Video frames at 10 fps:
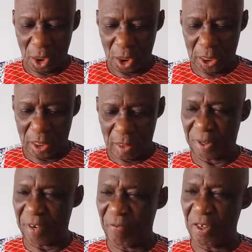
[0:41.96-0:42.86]
The
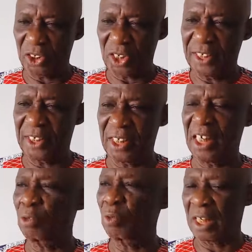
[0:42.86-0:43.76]
previous lesson
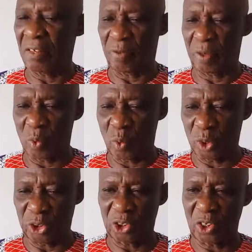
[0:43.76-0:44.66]
that we gave you
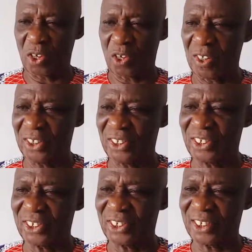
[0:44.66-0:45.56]
was on
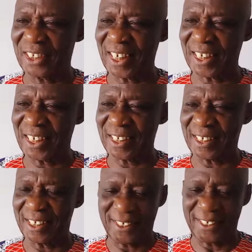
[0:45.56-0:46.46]

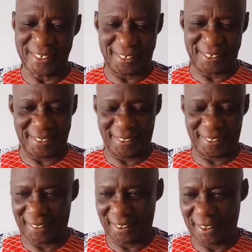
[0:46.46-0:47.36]
statistics.
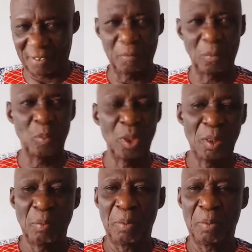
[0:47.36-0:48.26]

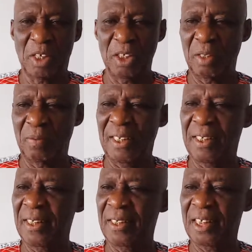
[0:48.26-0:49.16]
But because of the
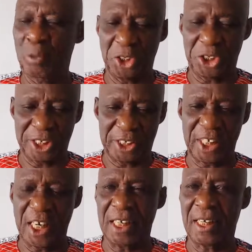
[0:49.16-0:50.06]
things that we shall
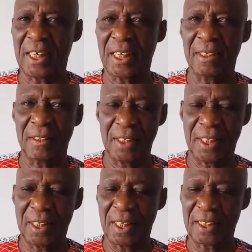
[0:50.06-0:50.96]
see later
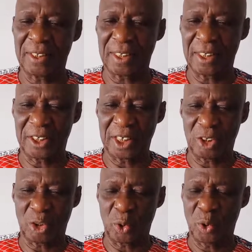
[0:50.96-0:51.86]
in that
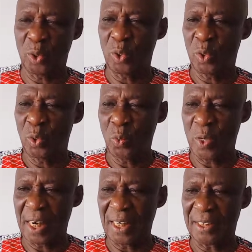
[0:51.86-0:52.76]
statistics,
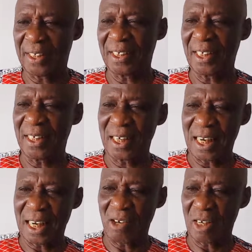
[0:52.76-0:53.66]
we are starting
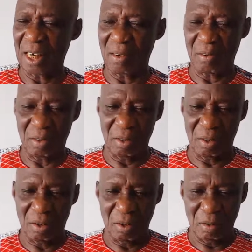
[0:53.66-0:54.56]
another
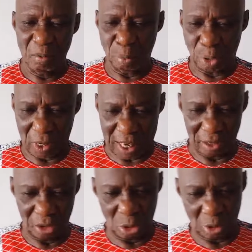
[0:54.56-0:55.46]

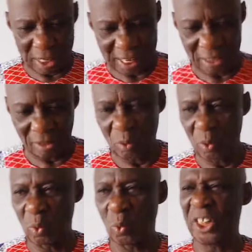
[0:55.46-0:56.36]
brother to that,
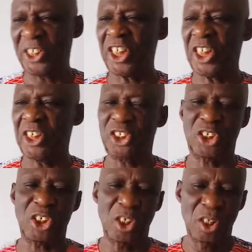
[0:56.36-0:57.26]
which
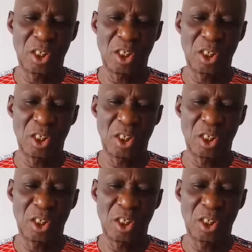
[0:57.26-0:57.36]
is